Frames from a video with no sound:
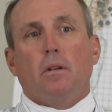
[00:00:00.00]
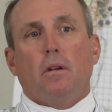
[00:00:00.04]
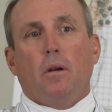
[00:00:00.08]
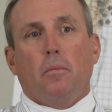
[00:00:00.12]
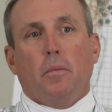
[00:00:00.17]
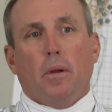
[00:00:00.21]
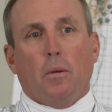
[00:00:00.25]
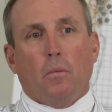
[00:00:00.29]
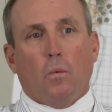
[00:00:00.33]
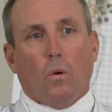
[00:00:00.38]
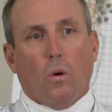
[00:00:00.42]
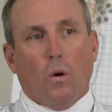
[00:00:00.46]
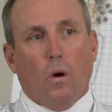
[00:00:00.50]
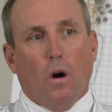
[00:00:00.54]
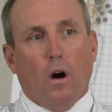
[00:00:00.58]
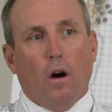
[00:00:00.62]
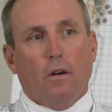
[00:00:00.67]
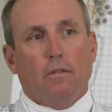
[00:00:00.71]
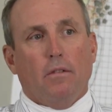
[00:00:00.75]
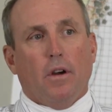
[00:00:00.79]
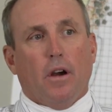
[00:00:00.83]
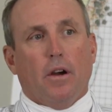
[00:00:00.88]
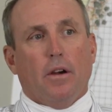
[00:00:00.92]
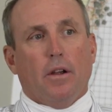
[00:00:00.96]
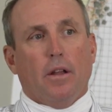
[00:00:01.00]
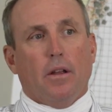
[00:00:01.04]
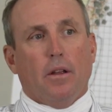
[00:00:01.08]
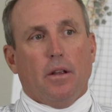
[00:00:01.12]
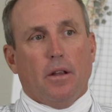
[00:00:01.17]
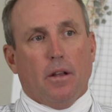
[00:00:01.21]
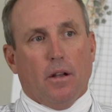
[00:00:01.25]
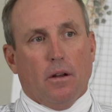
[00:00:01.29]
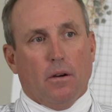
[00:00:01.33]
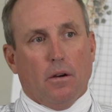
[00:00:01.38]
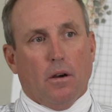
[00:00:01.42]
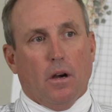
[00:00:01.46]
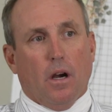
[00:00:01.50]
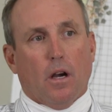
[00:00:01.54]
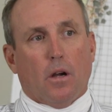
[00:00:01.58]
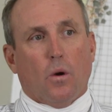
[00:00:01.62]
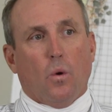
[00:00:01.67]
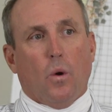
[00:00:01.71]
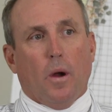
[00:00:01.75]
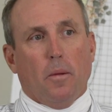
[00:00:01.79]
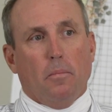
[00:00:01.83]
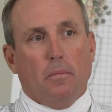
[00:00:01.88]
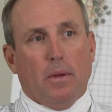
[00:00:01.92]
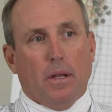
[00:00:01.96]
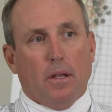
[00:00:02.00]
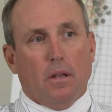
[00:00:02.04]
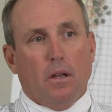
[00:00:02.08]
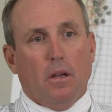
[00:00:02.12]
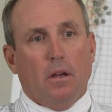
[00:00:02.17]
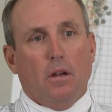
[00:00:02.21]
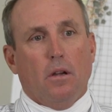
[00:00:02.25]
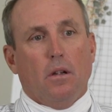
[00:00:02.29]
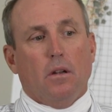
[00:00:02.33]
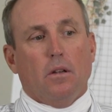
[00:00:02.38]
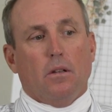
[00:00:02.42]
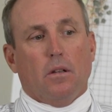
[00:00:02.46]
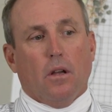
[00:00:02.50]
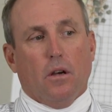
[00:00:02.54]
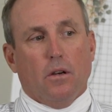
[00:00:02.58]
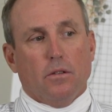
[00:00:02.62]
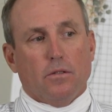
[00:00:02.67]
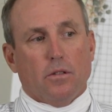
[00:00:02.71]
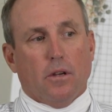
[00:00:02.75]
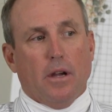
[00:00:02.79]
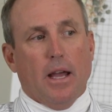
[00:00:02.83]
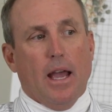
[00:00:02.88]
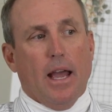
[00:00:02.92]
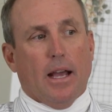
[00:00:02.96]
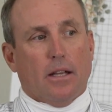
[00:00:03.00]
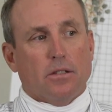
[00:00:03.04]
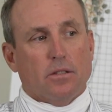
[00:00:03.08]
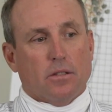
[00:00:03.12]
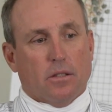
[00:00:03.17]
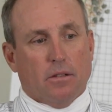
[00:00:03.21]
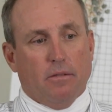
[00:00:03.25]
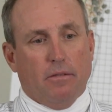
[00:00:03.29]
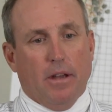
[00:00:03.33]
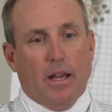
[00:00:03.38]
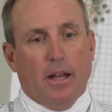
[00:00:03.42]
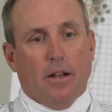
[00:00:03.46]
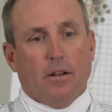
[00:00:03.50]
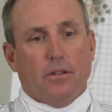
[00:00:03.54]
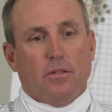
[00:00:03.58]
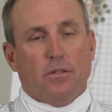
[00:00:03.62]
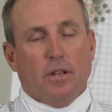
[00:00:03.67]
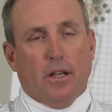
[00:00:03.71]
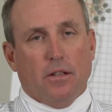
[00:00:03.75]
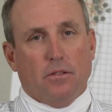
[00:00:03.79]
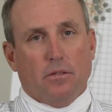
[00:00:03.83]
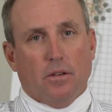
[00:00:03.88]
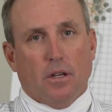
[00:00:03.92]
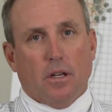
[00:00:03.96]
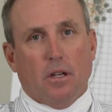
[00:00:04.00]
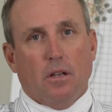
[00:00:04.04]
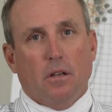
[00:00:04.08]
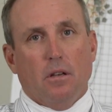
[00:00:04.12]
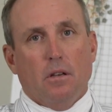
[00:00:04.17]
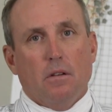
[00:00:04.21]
I mean, we're all very, equipment, dozer, excavator centric.